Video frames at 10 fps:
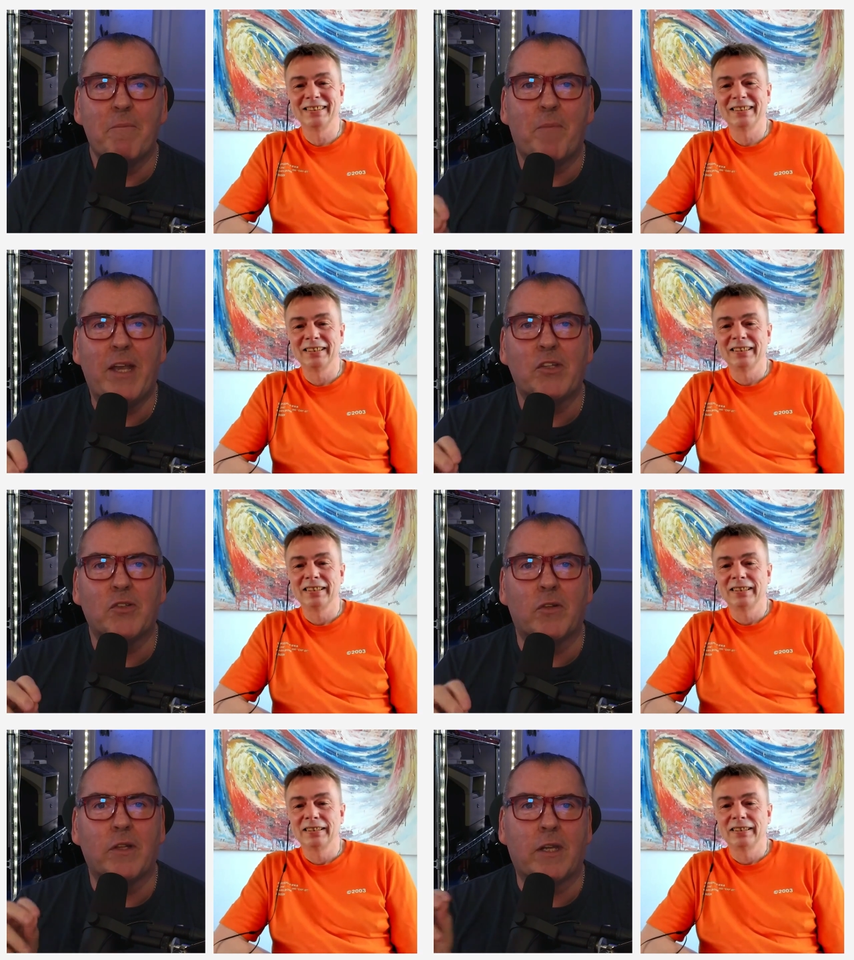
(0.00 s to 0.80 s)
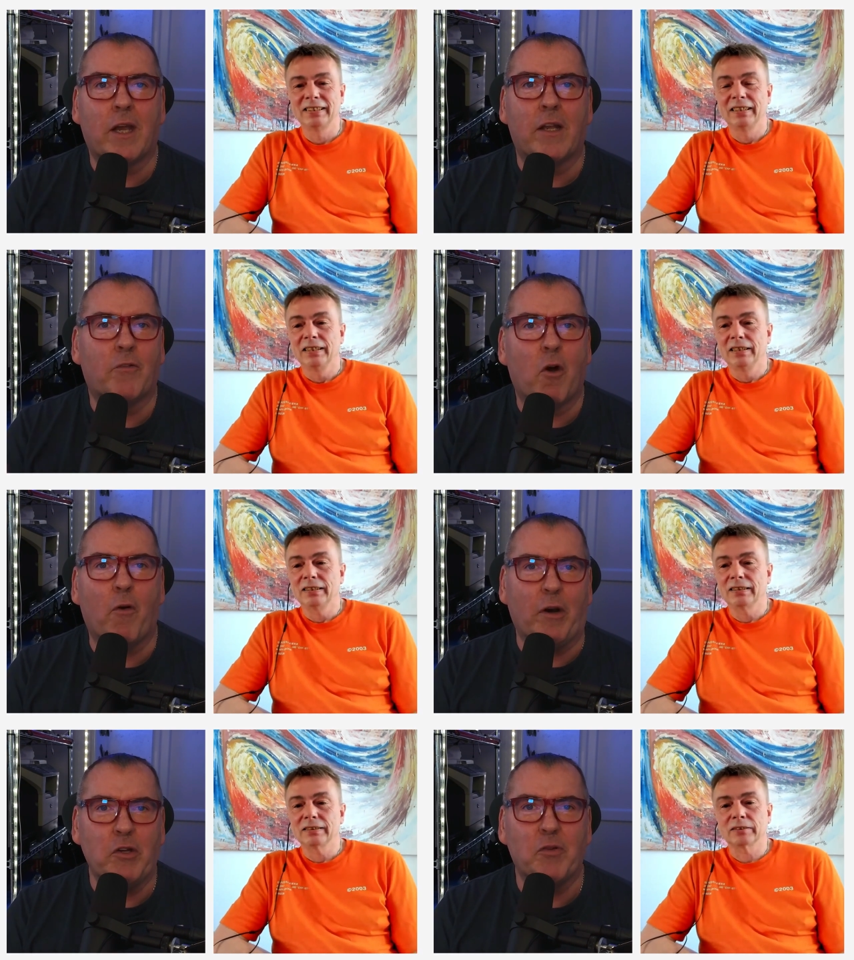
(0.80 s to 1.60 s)
Speaker 1: based on the color
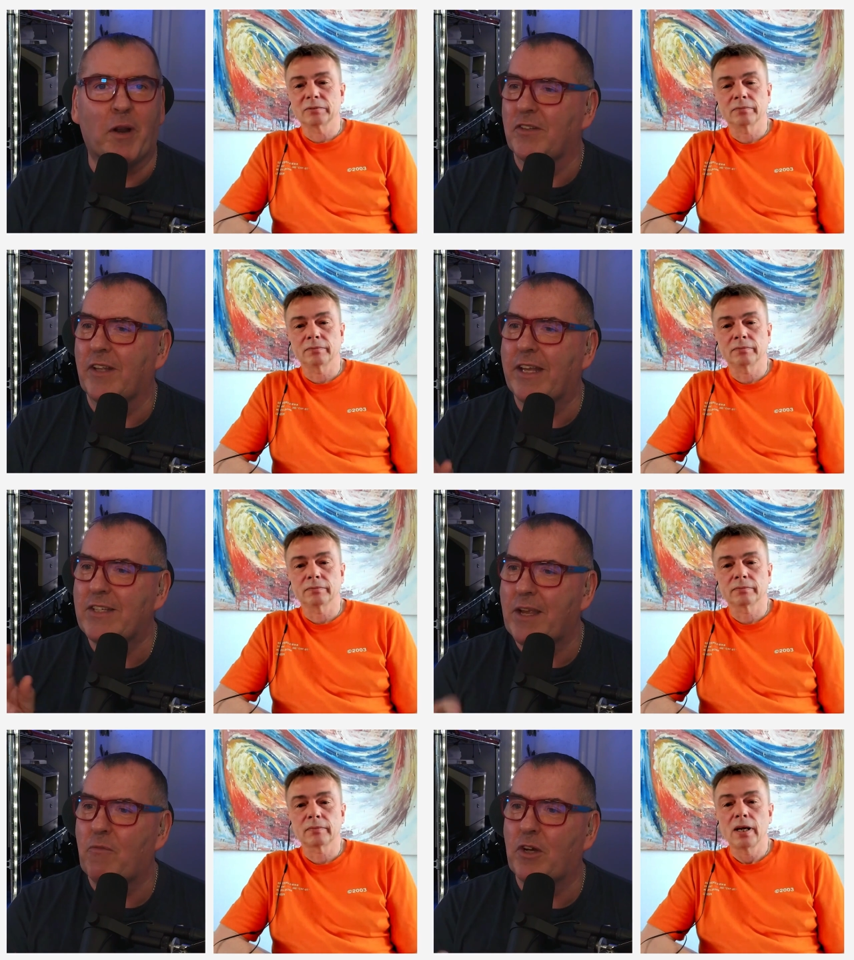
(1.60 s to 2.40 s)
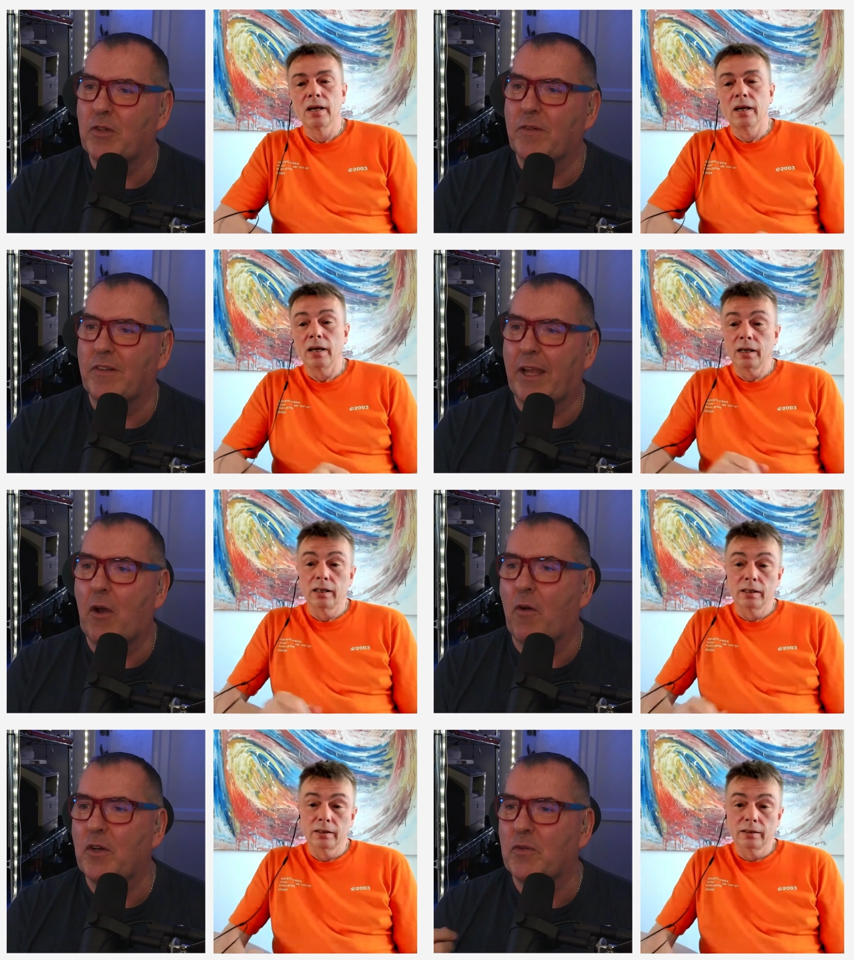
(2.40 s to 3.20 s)
orange because like semrush like
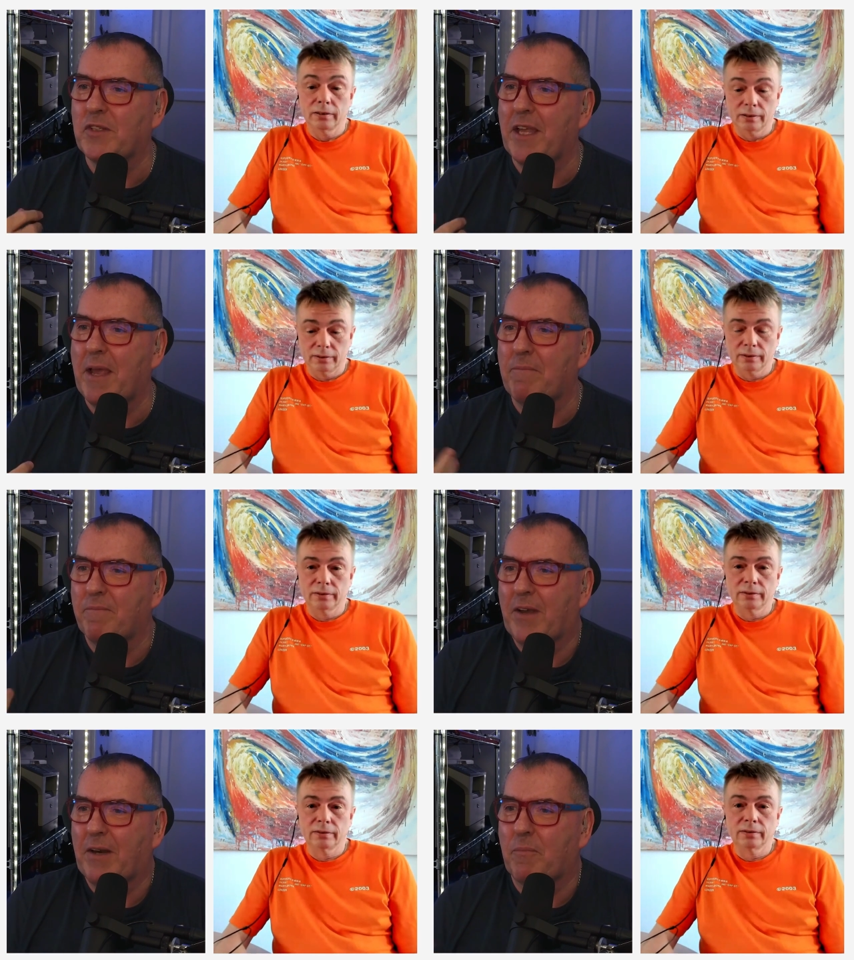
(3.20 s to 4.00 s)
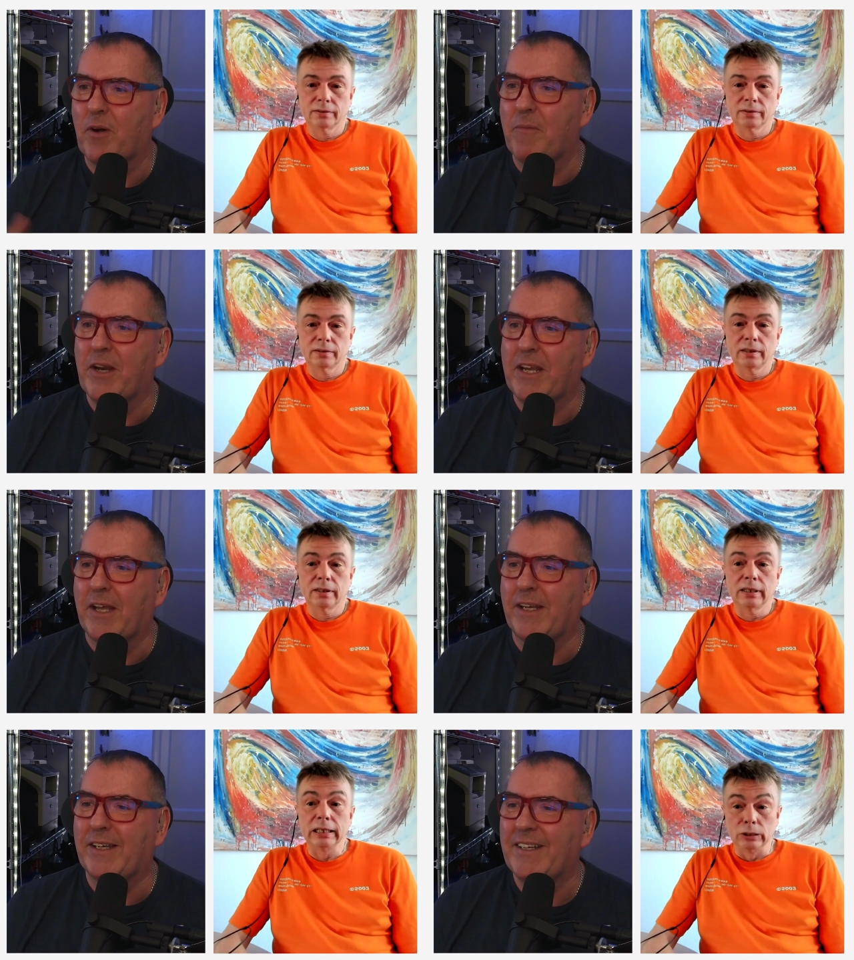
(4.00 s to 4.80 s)
orange was their kind of primary
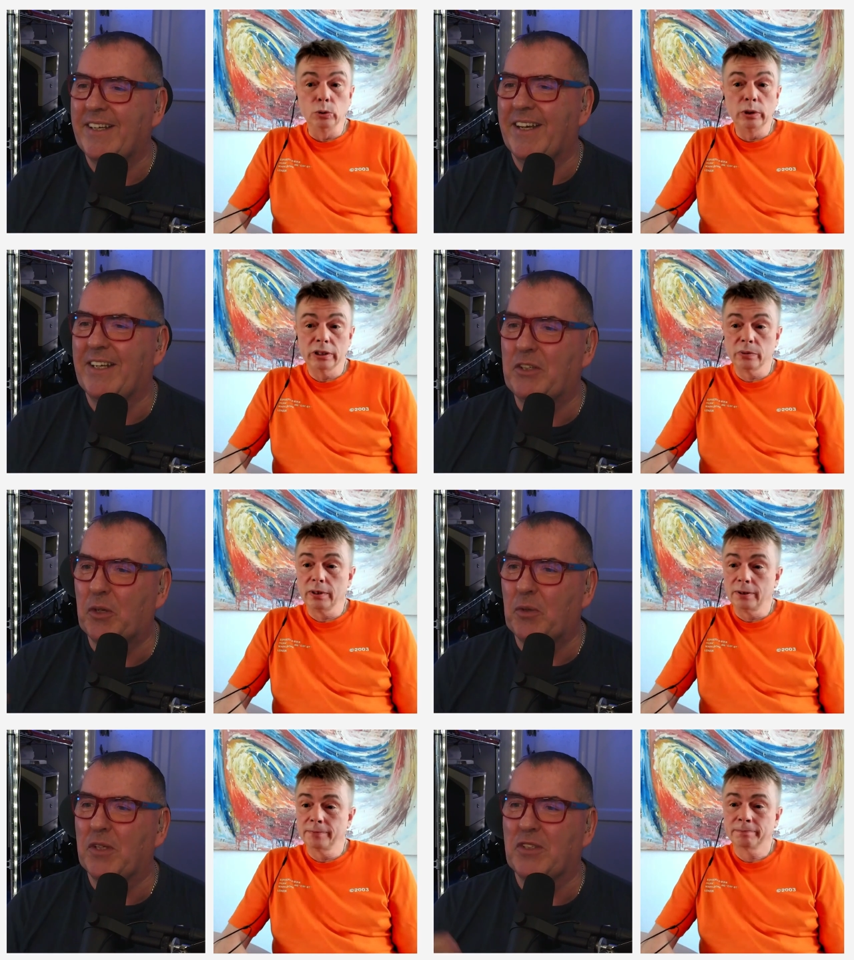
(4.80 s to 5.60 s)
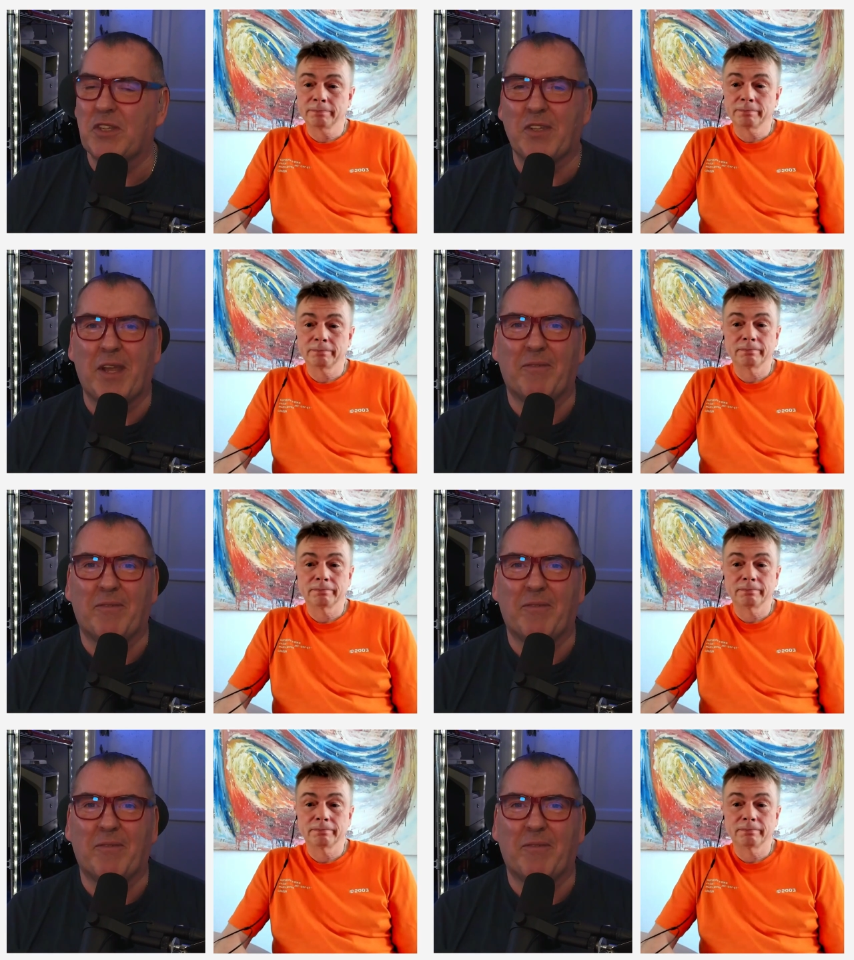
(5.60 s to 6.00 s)
color and do this well